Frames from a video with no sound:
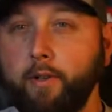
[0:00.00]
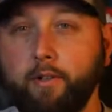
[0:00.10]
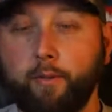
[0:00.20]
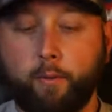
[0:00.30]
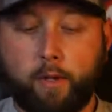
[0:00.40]

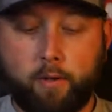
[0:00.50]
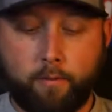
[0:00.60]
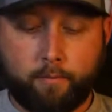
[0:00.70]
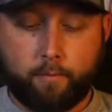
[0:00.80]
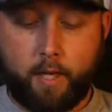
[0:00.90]
if you
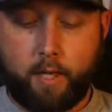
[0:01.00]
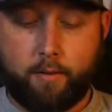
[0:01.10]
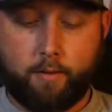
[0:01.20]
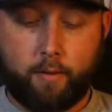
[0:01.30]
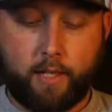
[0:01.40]
will,
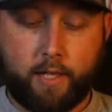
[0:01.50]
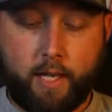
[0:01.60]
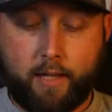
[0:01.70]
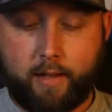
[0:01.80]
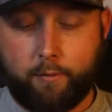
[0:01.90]
so I
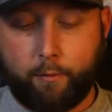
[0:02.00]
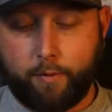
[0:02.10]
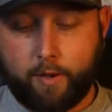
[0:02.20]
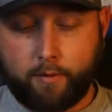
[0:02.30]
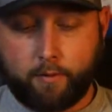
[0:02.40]
can hit that
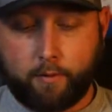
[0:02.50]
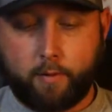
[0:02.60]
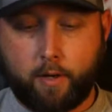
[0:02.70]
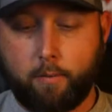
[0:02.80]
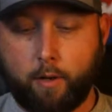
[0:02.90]
4,000
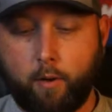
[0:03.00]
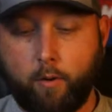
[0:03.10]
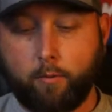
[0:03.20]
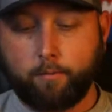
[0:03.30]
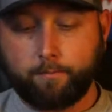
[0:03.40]
subscriber
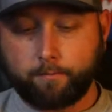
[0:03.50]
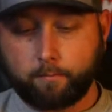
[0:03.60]
goal.